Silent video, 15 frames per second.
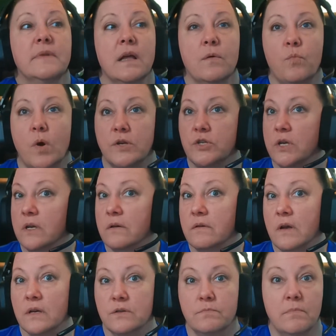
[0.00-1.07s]
and watching
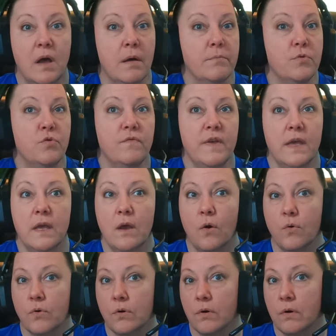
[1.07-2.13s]
a movie,
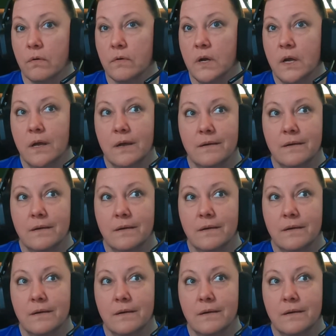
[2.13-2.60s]
or